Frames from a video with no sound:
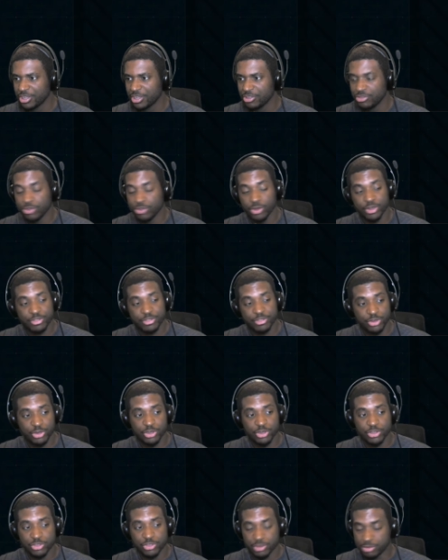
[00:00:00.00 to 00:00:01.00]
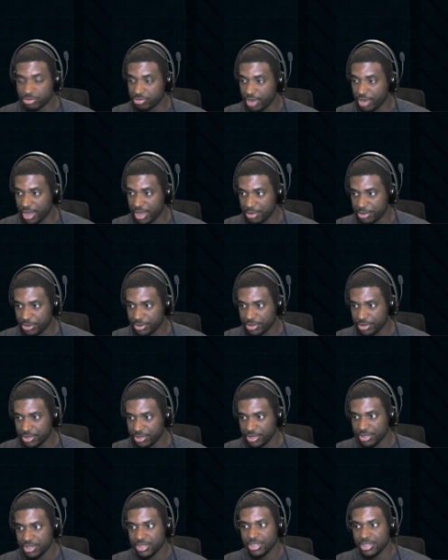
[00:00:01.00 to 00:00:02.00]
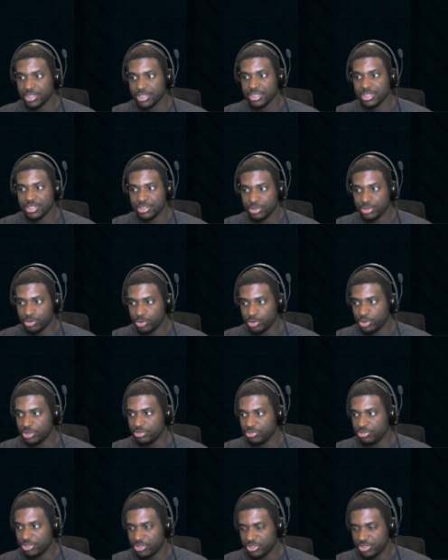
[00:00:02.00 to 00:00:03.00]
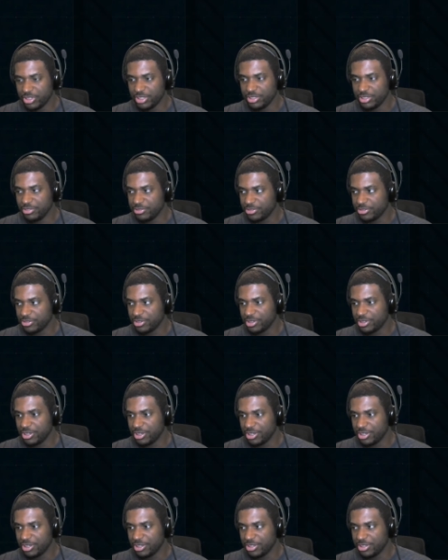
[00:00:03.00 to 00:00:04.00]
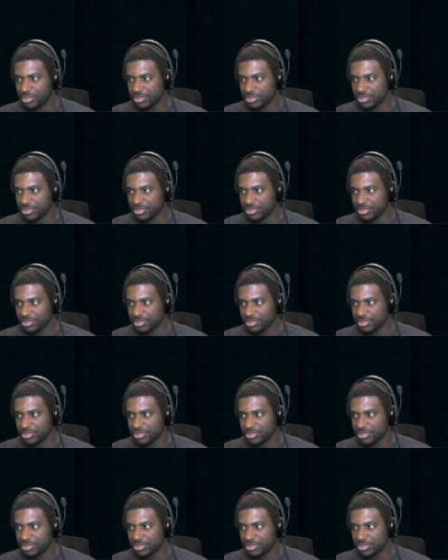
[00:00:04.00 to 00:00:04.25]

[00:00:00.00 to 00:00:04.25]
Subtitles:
So if you are a subscriber, you will receive a